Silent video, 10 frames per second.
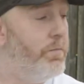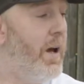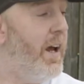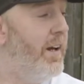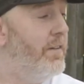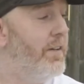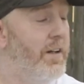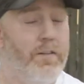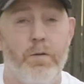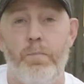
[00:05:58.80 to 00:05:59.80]
man, this thing
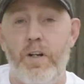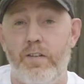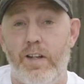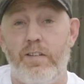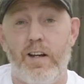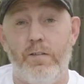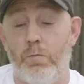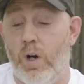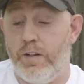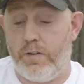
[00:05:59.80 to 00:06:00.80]
is a beast. That's got some
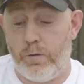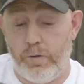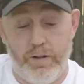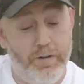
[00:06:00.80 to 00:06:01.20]
weight to it.